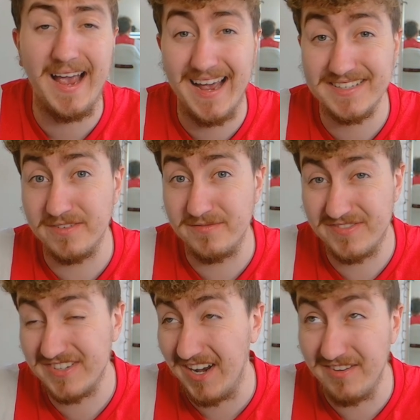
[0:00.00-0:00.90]
as of
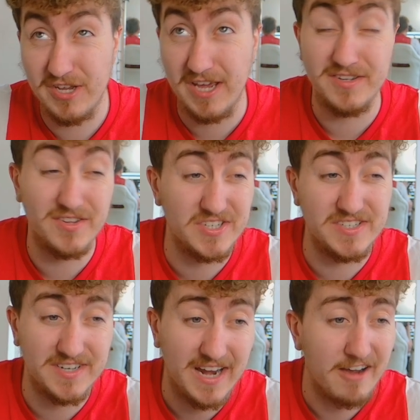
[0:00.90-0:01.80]
kind of the end of the
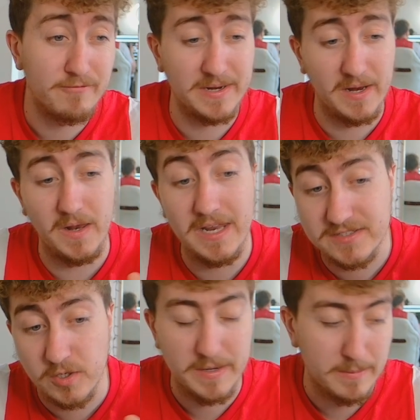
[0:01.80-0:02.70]
season have been a
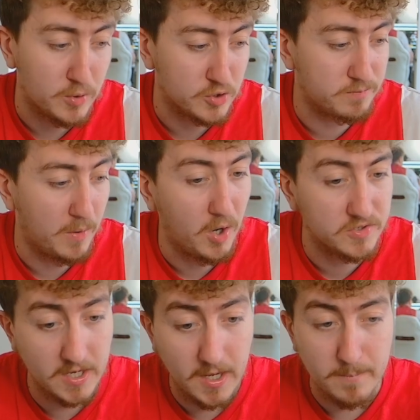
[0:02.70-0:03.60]
little bit more
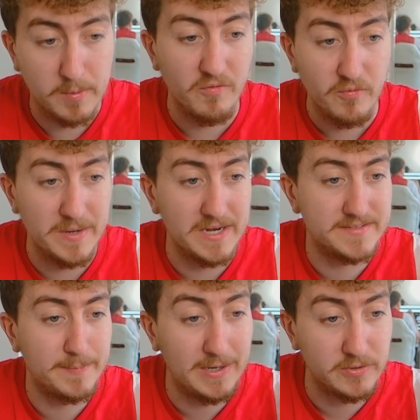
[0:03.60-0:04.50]
sparse, but with him being a
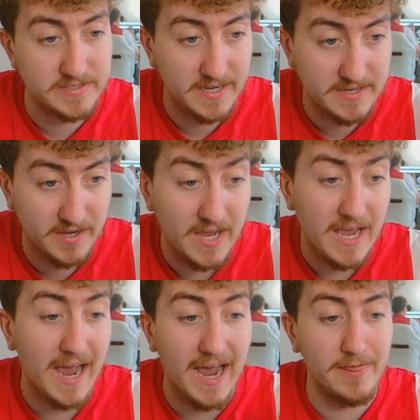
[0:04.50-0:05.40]
penalty taker
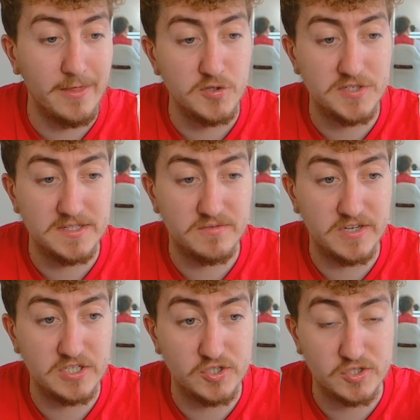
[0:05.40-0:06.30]
and those
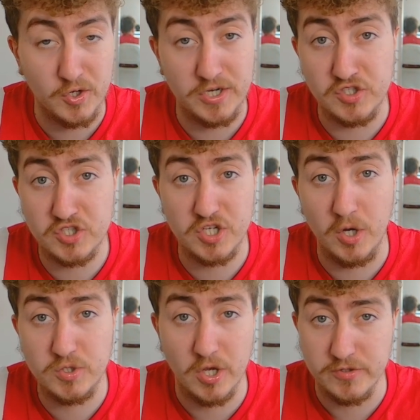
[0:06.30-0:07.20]
interfixtures looking so
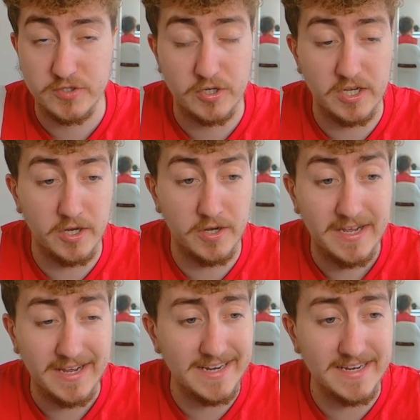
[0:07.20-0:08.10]
succulent,
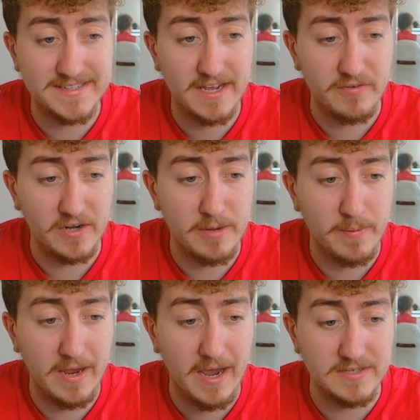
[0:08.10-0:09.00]
he is definitely a
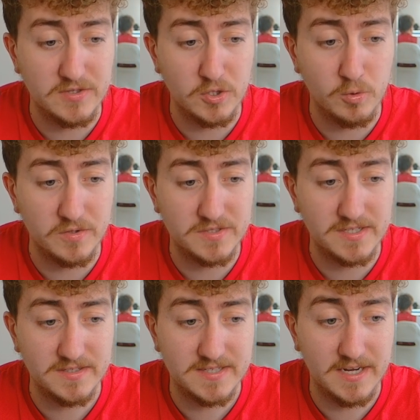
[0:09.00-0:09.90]
player I do want to
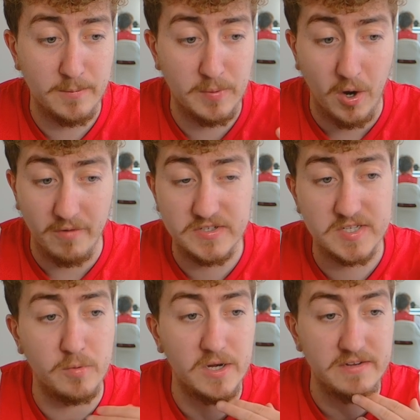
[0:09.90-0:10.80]
consider, but
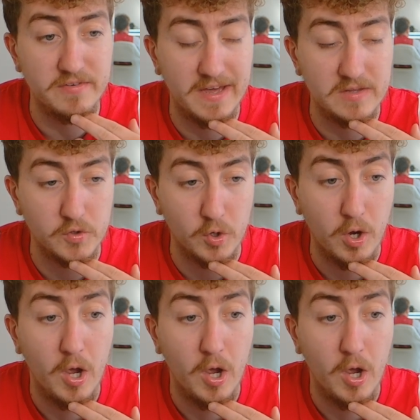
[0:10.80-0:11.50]
obviously we're leaving that door